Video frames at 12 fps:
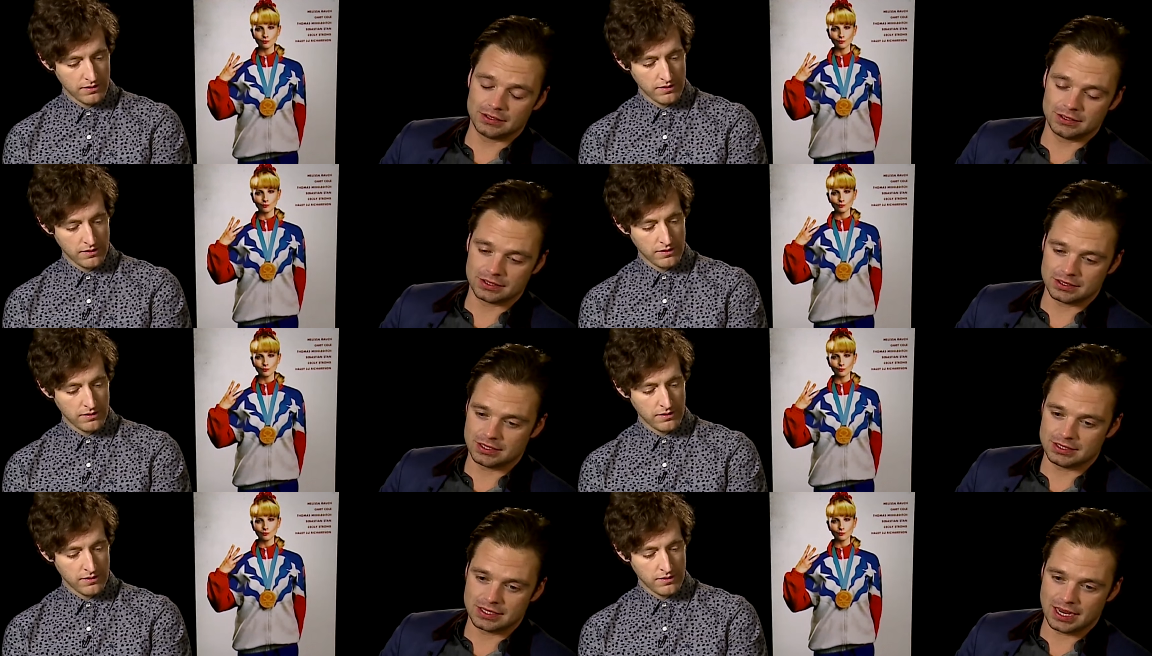
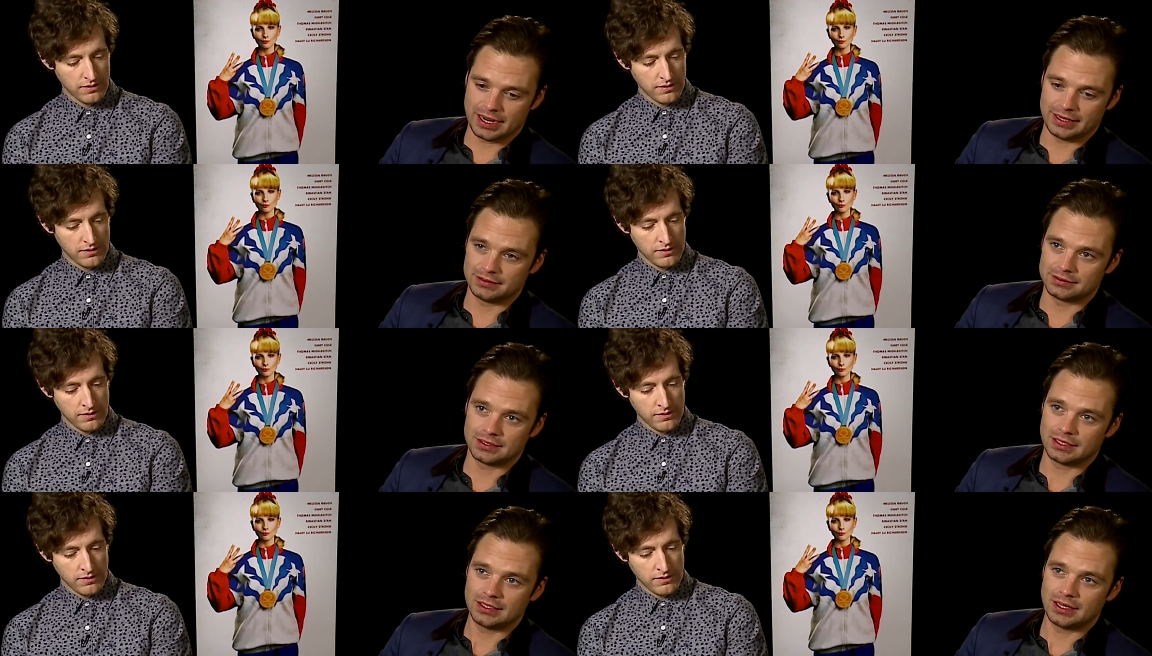Speaker 1: just
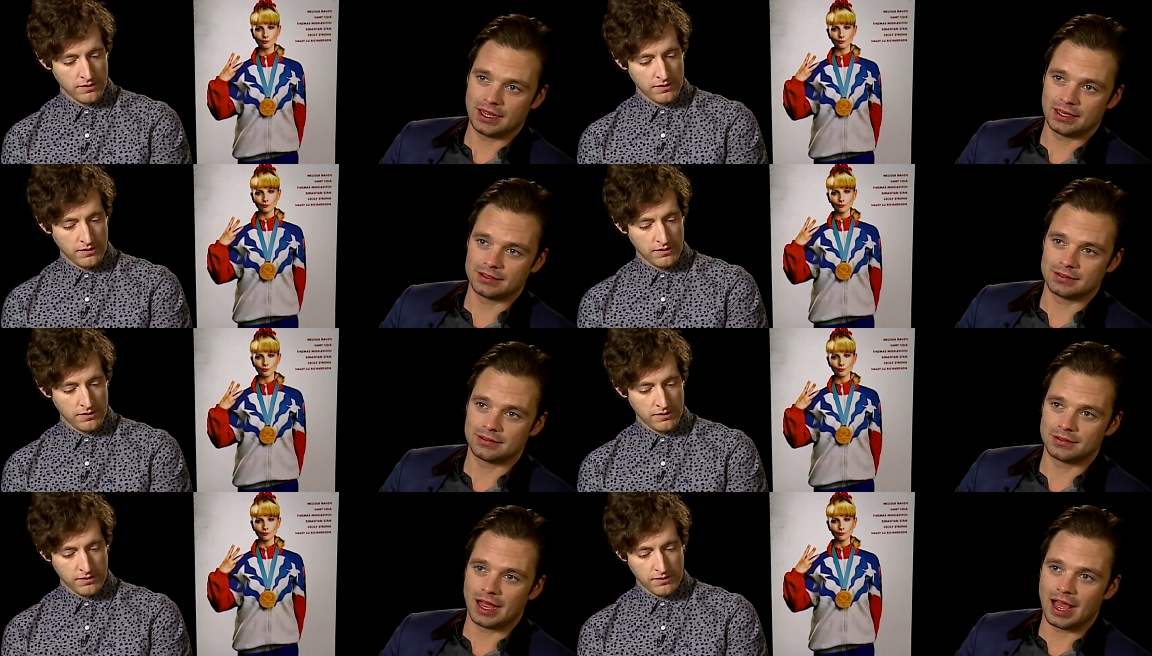insane, and
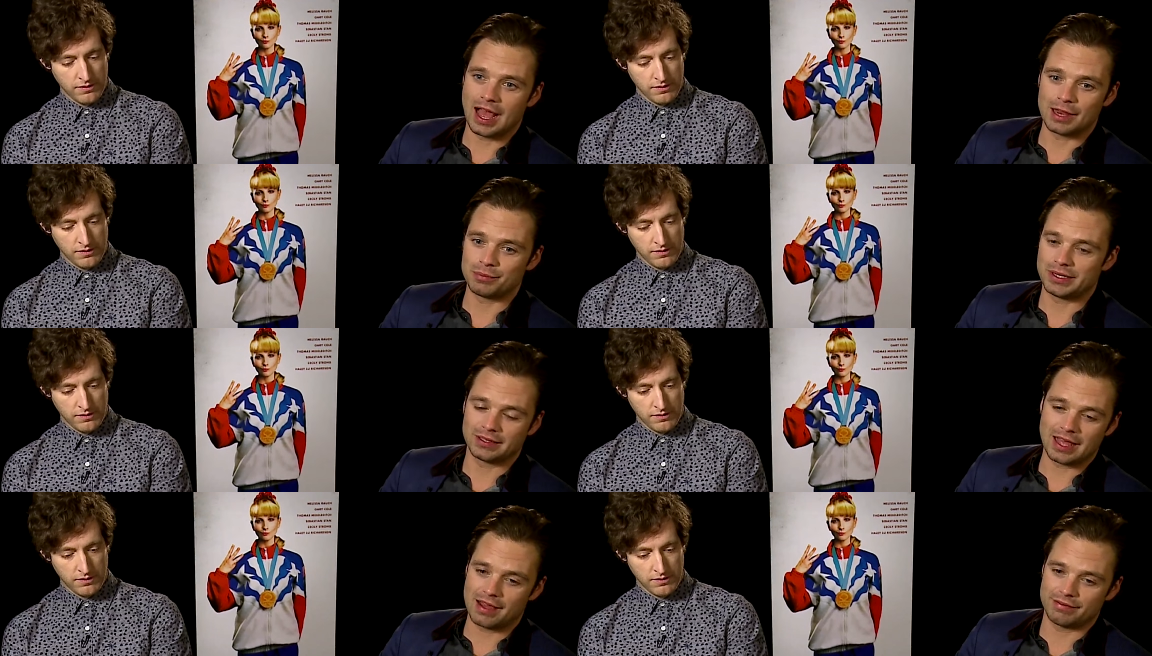and had
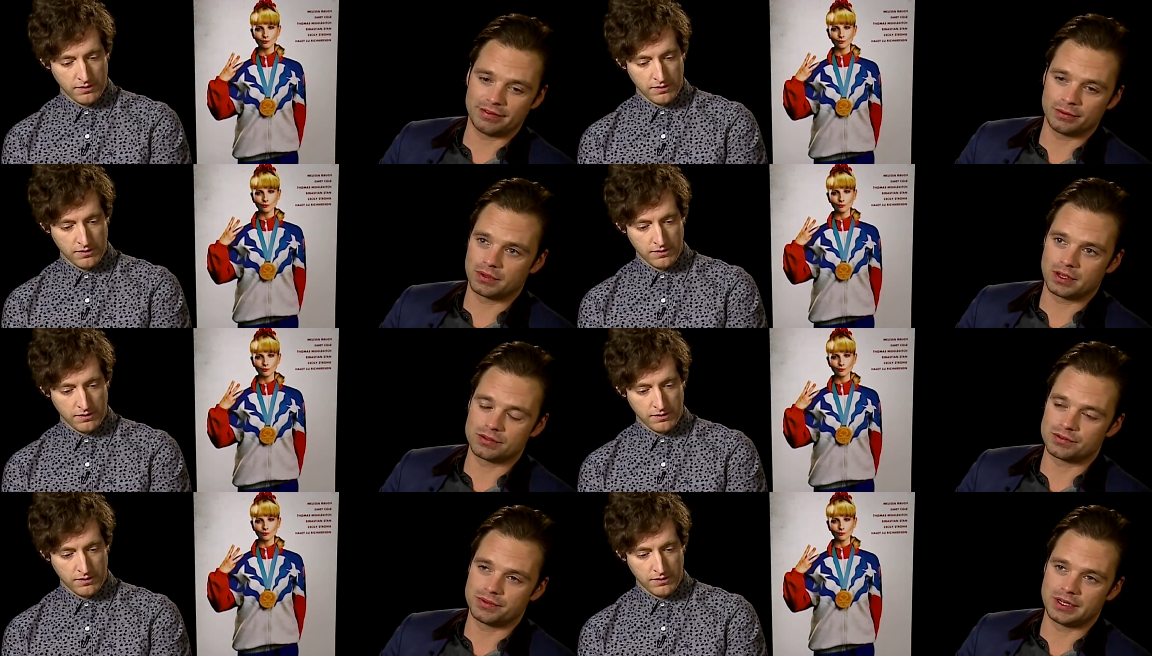me laughing when
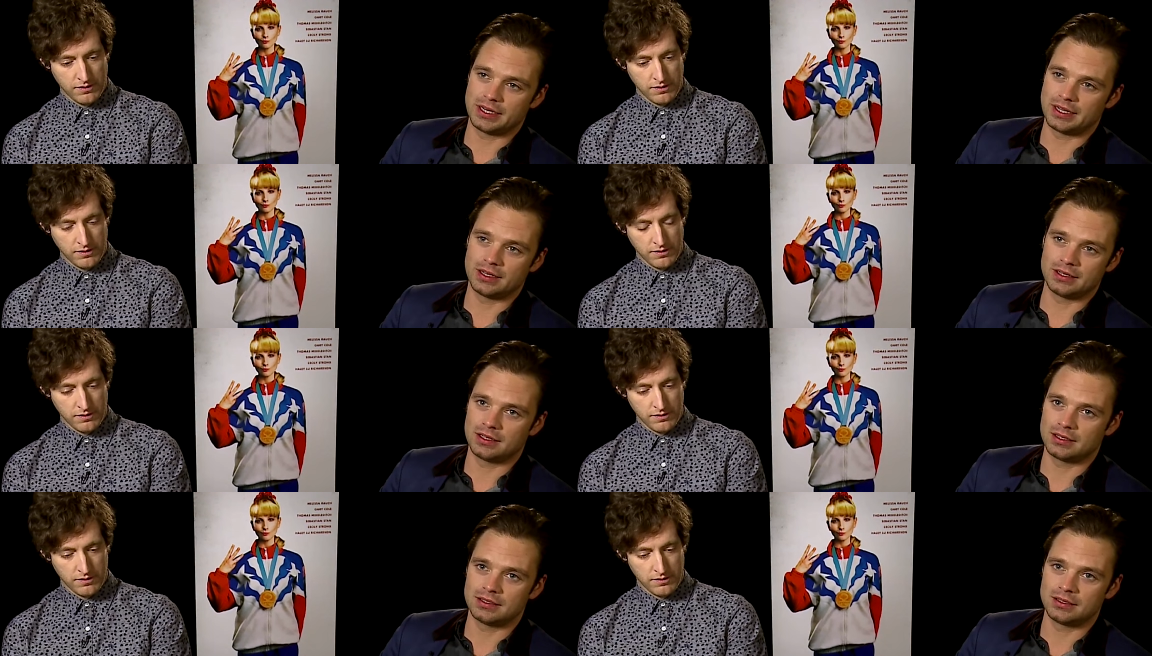I was reading
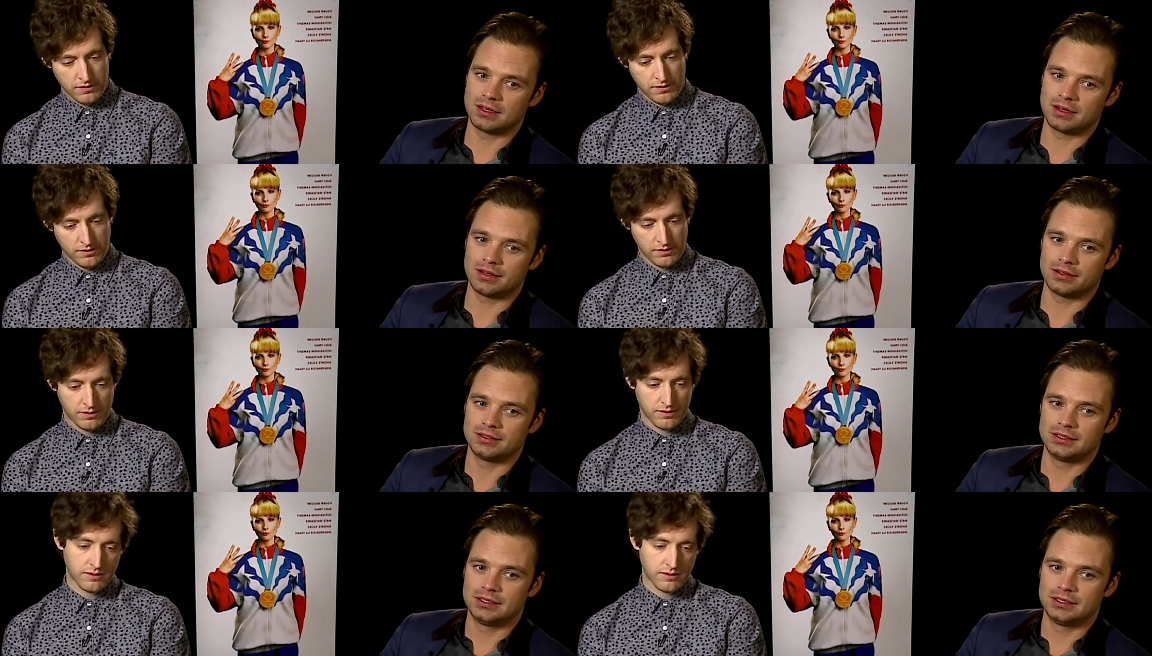it, and. Uh,